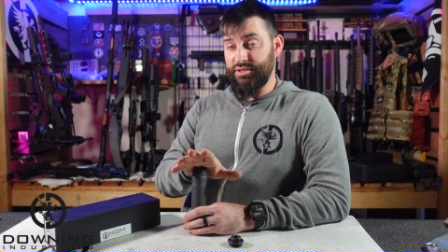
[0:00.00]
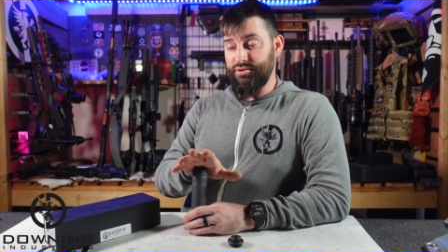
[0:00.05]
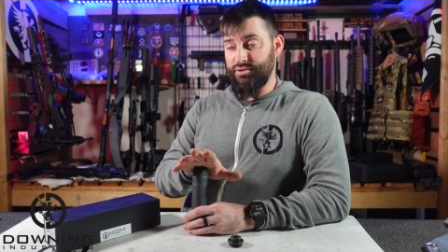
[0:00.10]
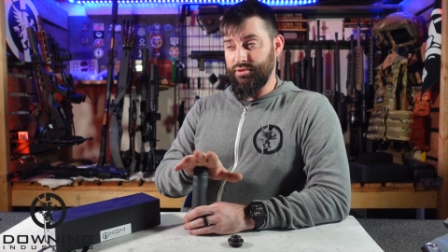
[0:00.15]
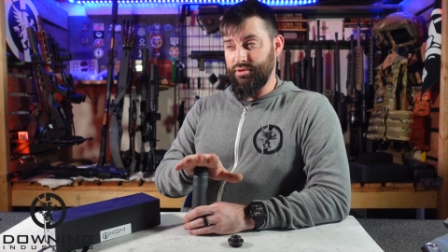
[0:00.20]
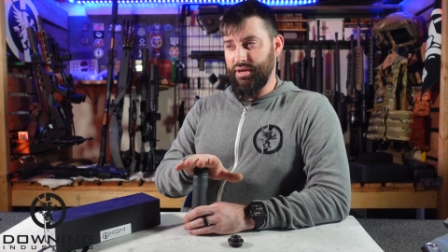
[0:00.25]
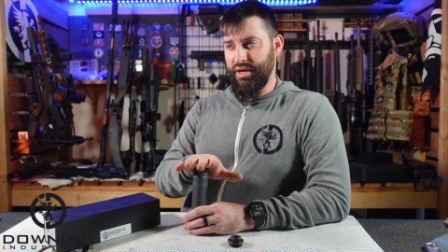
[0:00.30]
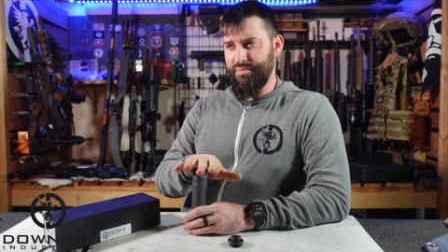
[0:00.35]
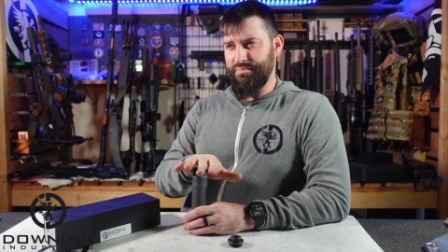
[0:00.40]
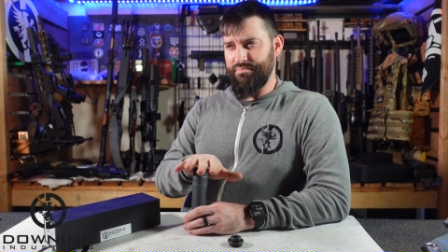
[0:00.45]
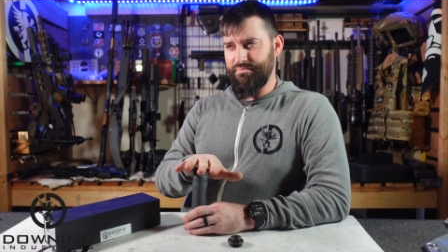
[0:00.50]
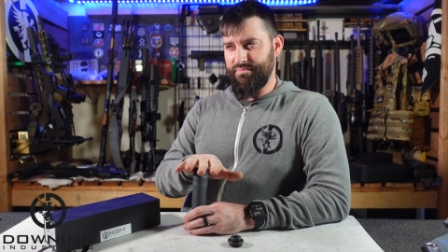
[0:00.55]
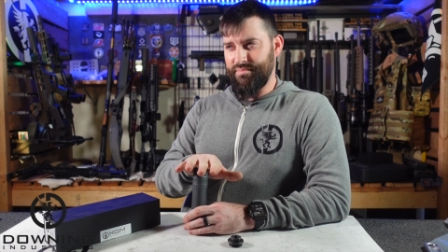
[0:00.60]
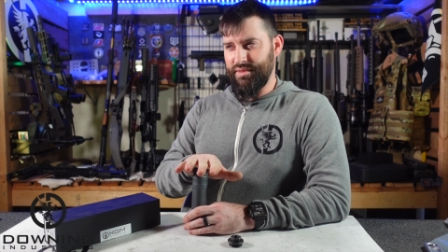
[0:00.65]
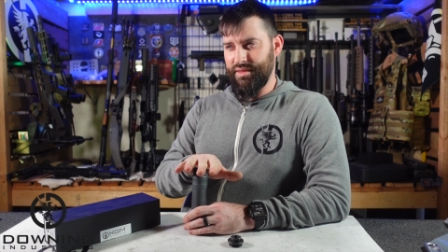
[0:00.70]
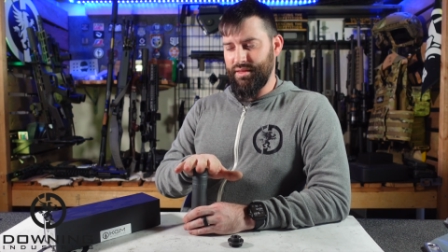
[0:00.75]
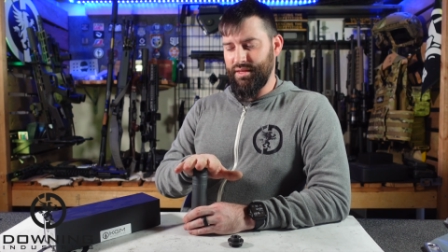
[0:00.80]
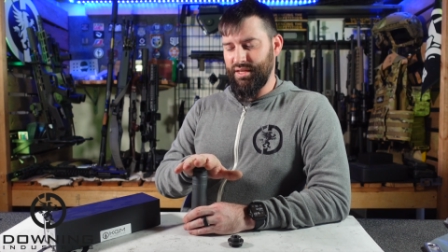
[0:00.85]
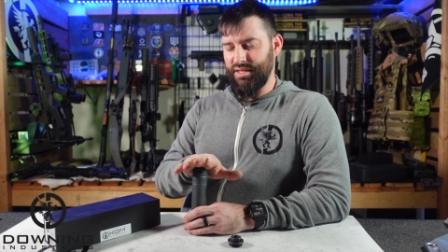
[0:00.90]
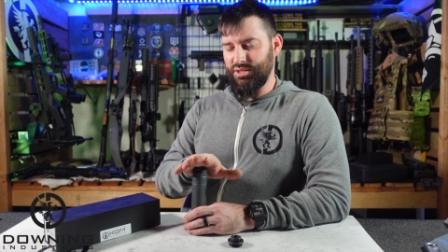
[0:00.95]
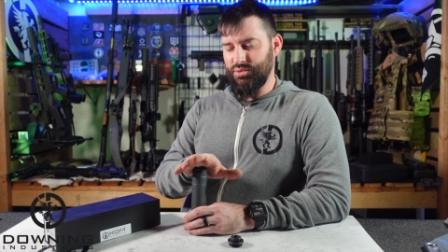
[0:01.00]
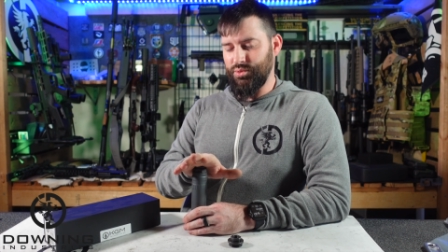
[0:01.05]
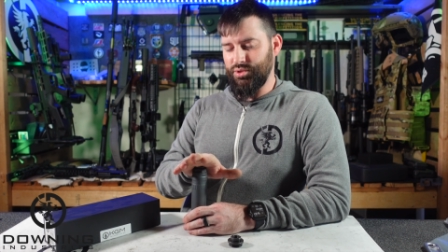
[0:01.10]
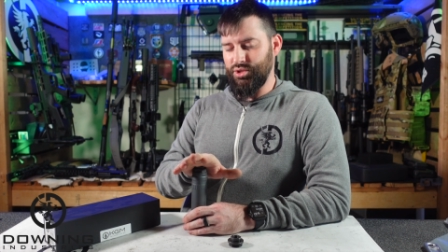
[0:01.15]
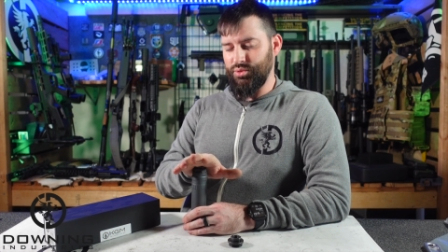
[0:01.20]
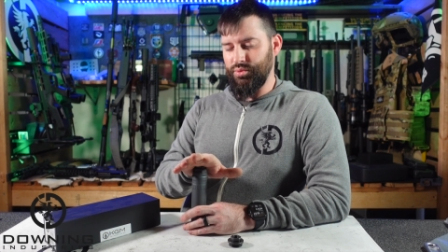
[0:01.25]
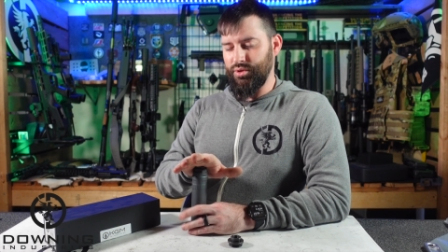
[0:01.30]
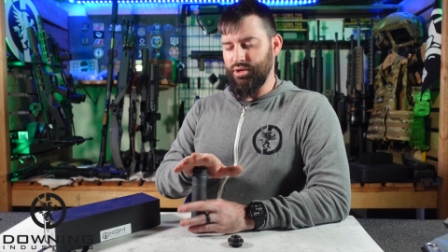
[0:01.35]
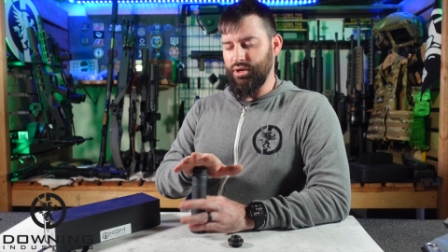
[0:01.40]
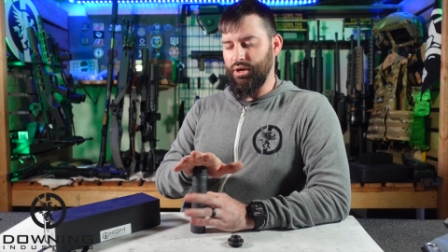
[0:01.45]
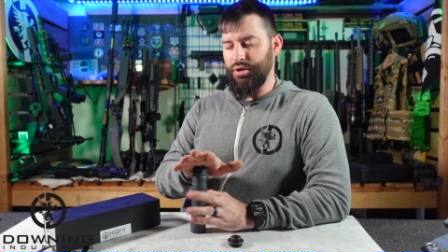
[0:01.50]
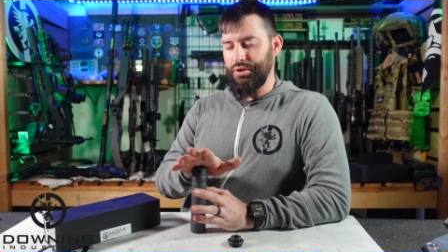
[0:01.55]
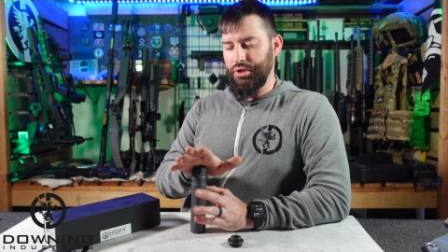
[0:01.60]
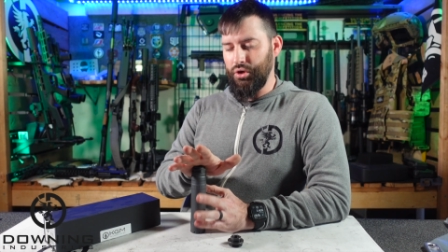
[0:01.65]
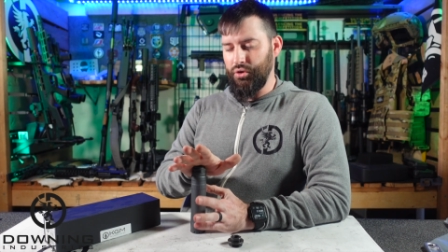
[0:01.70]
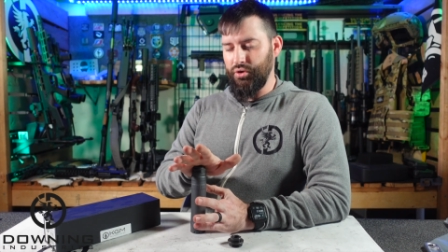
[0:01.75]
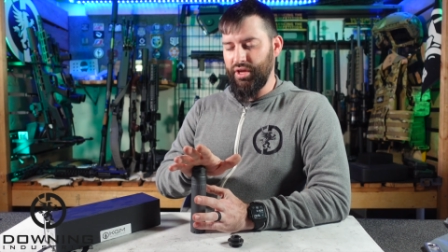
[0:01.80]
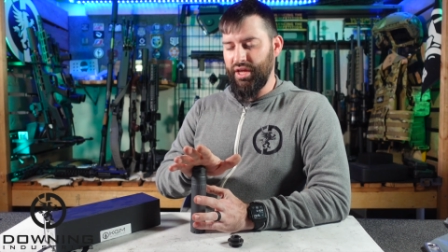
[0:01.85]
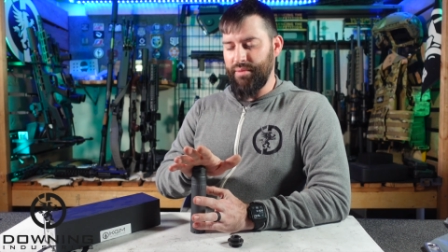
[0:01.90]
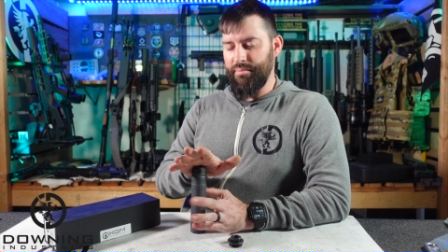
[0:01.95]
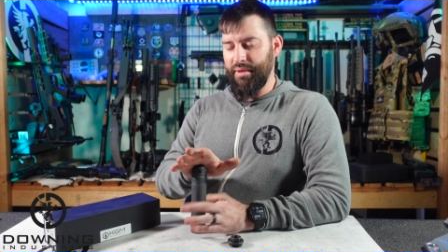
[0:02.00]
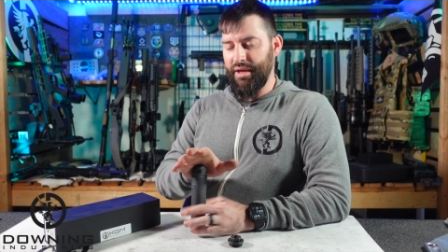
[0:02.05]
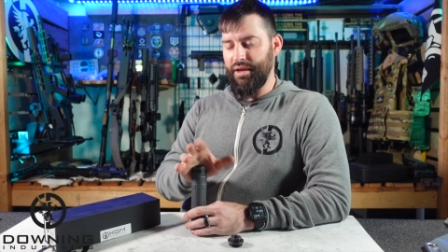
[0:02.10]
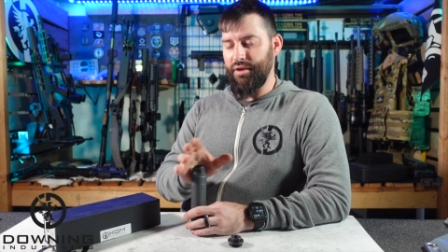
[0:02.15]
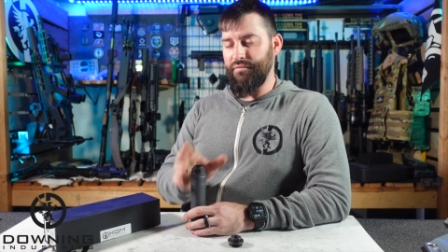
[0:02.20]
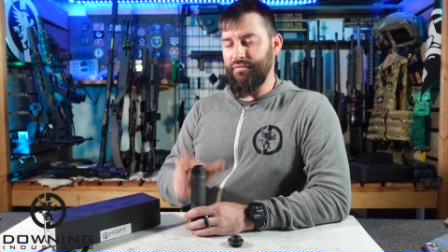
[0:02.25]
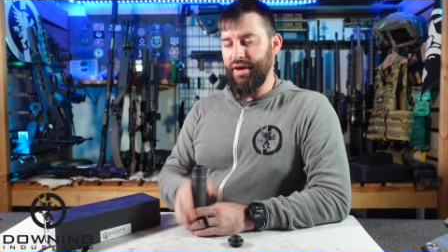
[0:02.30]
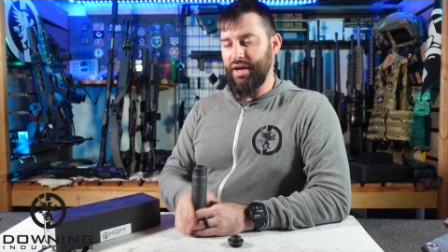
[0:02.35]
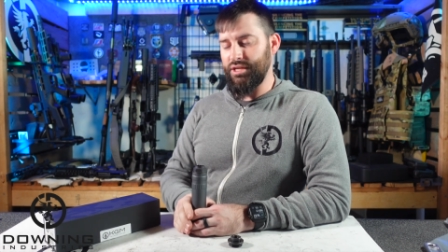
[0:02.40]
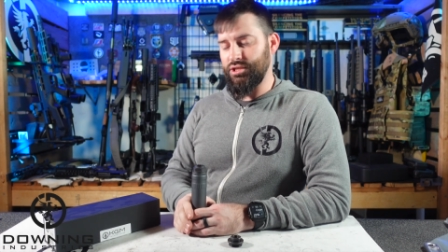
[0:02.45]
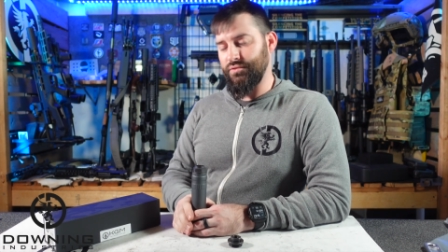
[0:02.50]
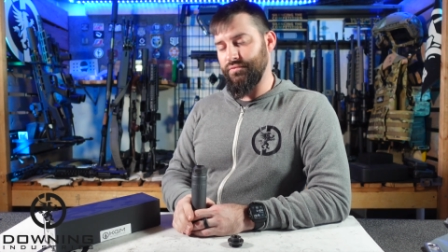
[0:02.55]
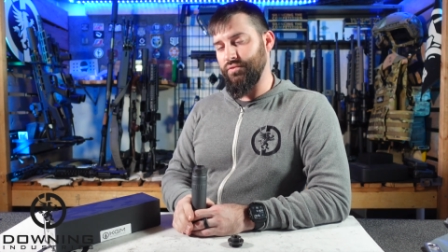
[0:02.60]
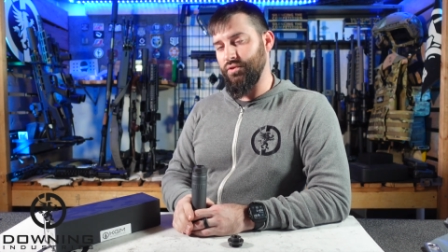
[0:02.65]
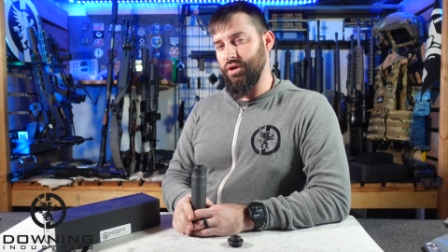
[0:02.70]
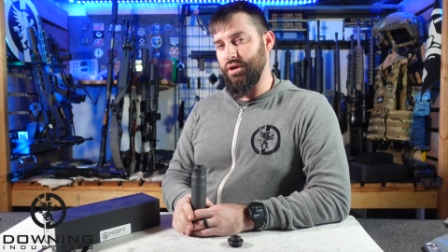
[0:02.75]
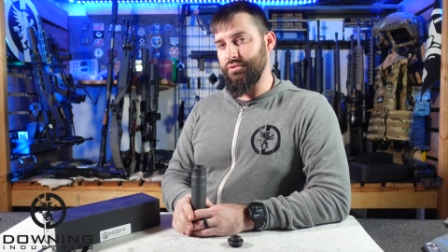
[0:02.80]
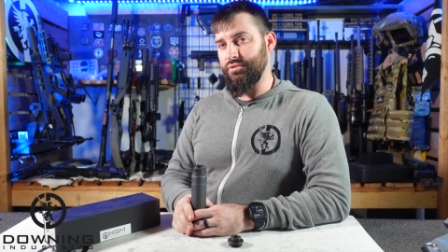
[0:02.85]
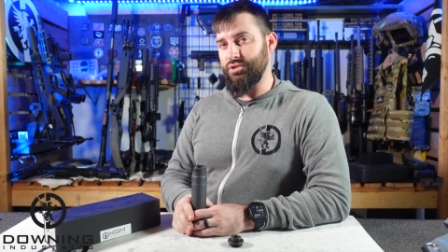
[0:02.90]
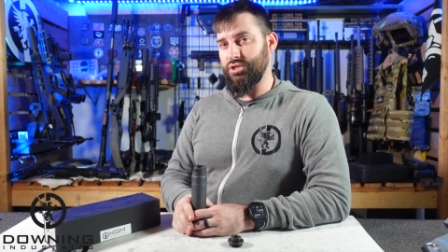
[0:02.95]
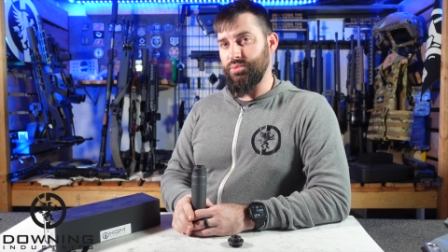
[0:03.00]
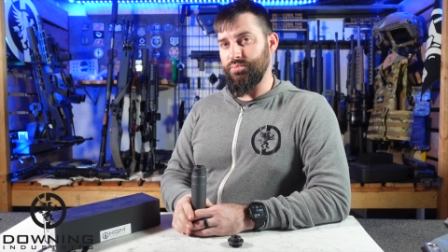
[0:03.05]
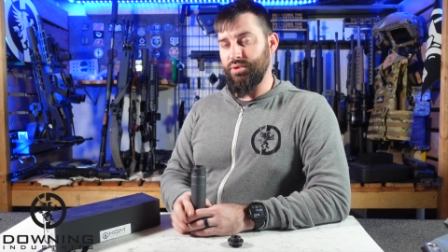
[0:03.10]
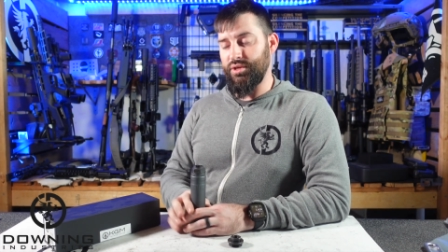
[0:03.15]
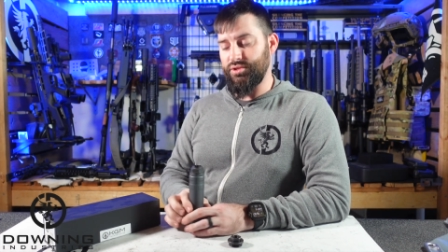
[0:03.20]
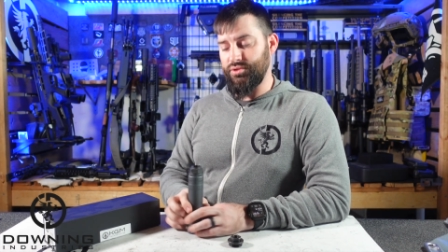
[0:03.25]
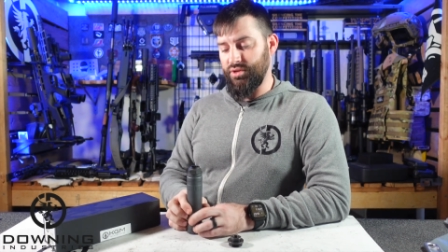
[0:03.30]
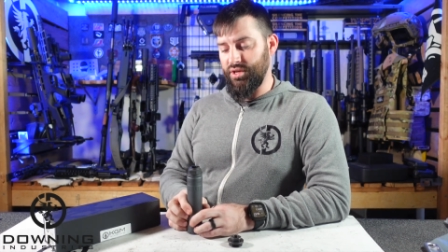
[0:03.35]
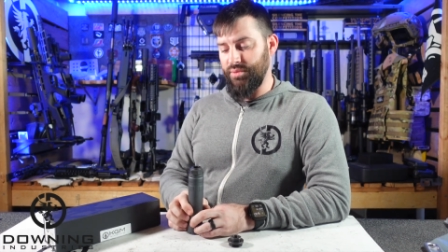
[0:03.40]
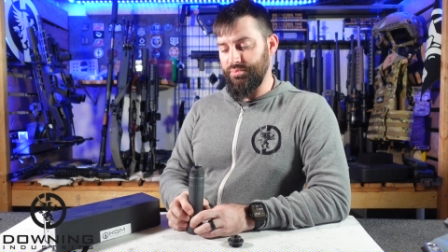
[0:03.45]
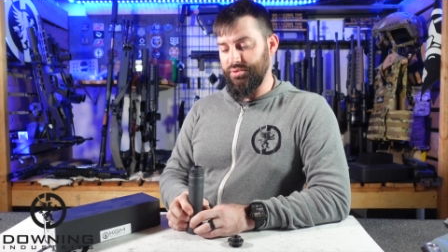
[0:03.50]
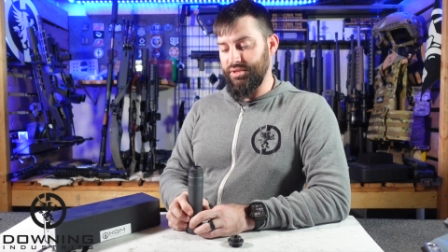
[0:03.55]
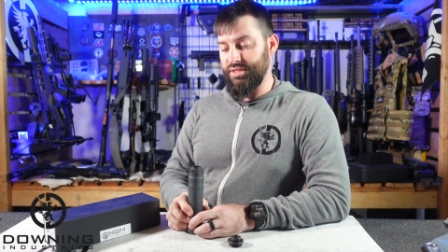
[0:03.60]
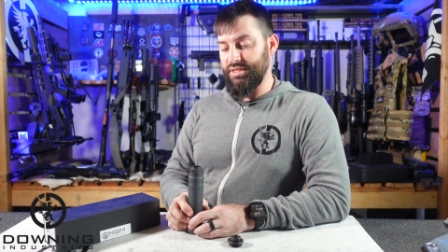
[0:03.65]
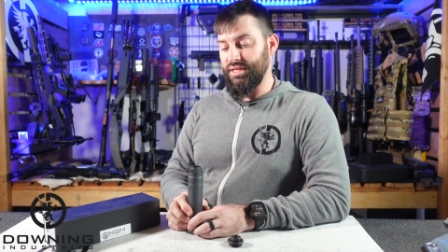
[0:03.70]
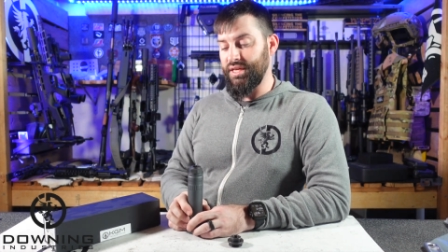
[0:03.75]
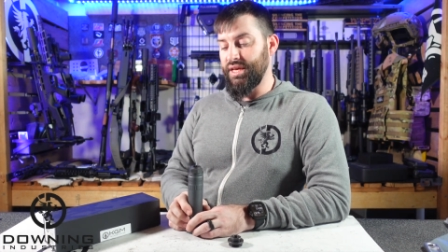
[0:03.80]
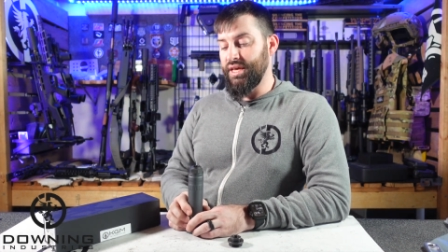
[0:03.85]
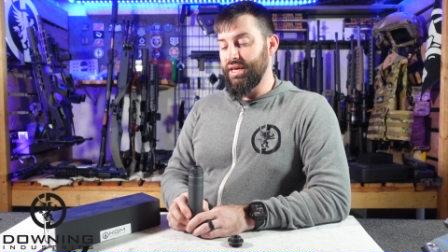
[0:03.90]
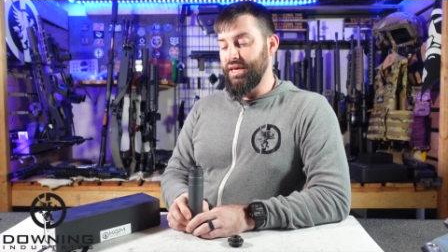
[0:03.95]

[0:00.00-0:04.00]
So there, I think it's what you would call an OEM manufacturer for other suppressor companies.